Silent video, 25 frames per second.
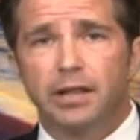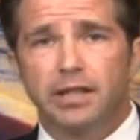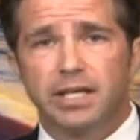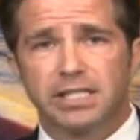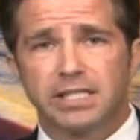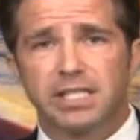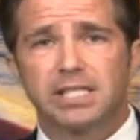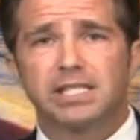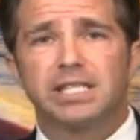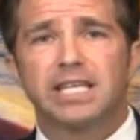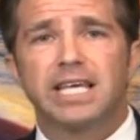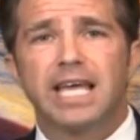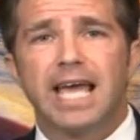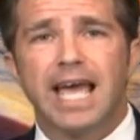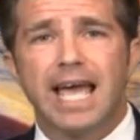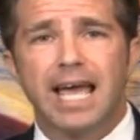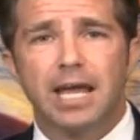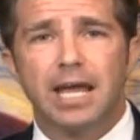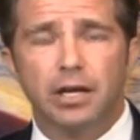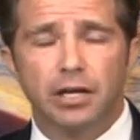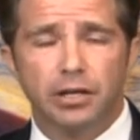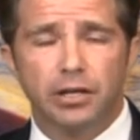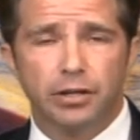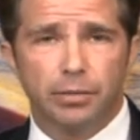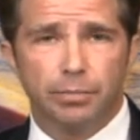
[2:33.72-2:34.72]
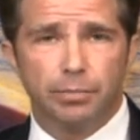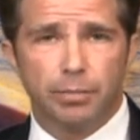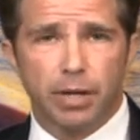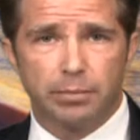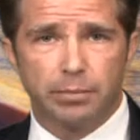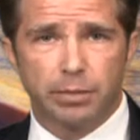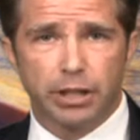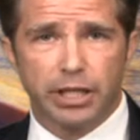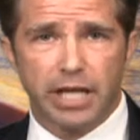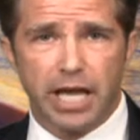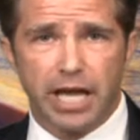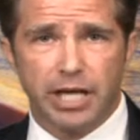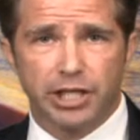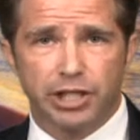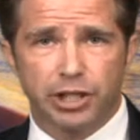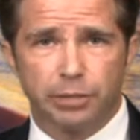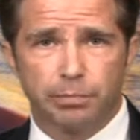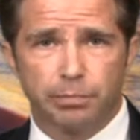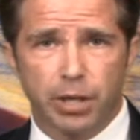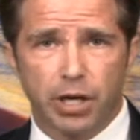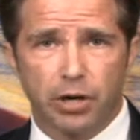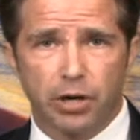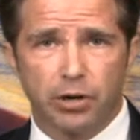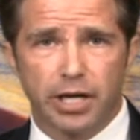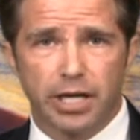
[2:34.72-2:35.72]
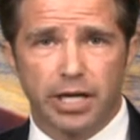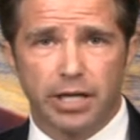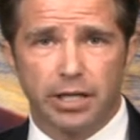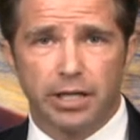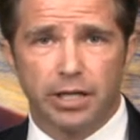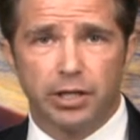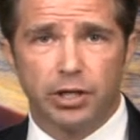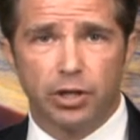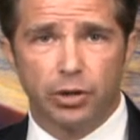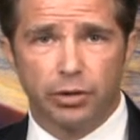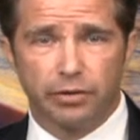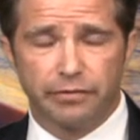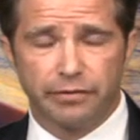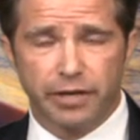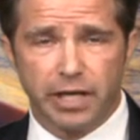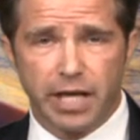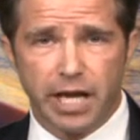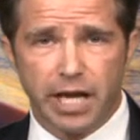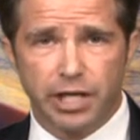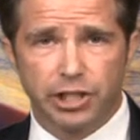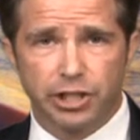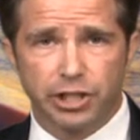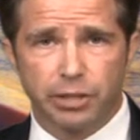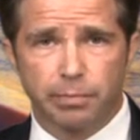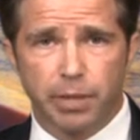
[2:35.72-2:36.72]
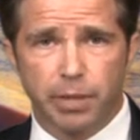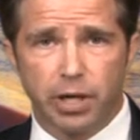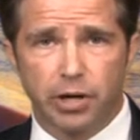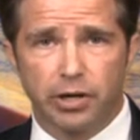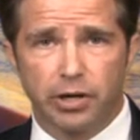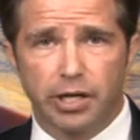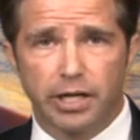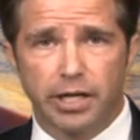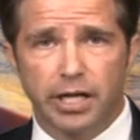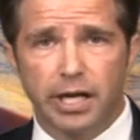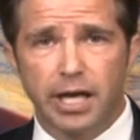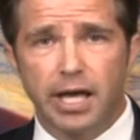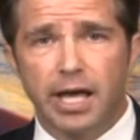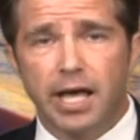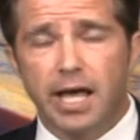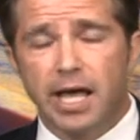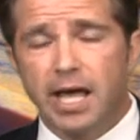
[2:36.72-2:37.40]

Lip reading: This is the end of the publication period and notification period.